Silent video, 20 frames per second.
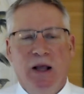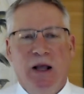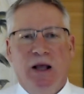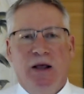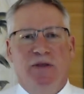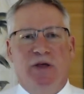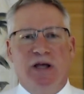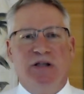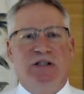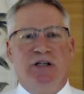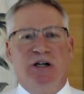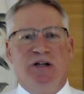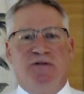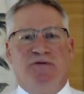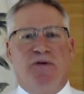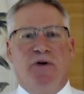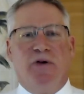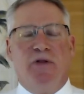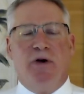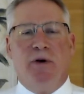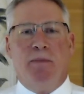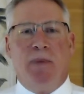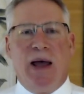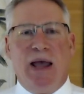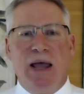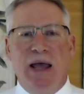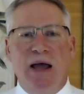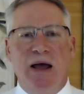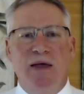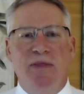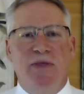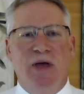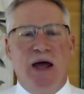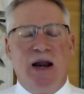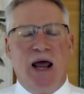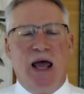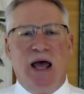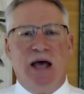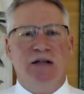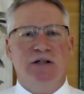This is for the man that
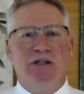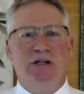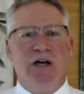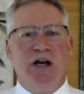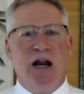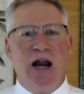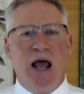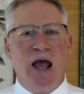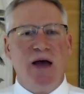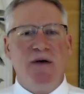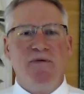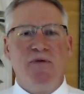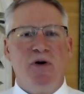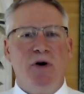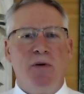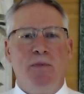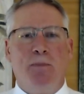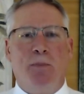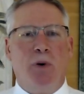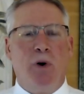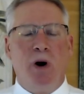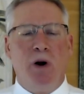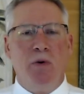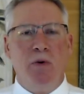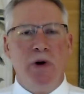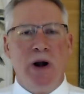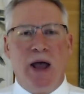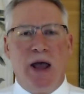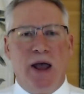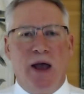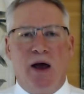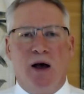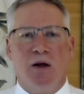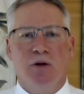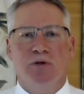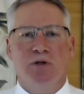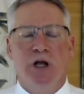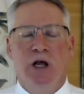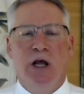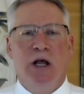has never
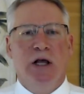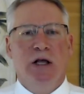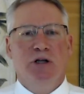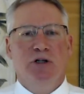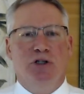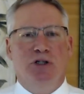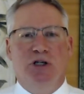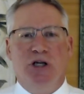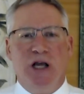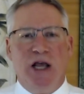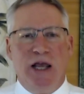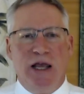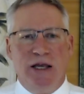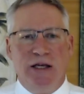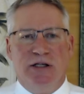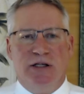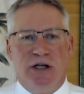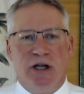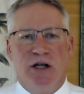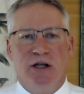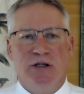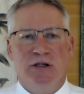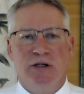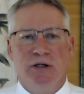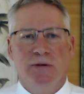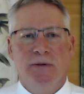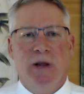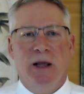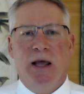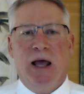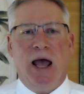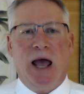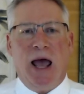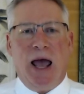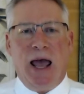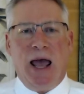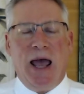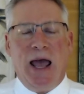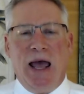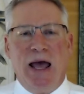pronounced Jesus
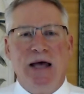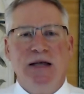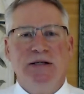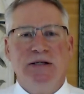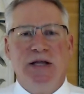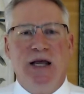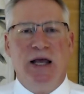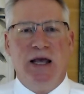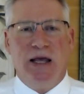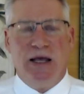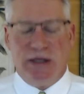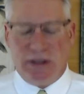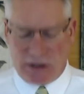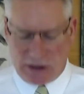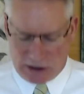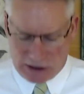as his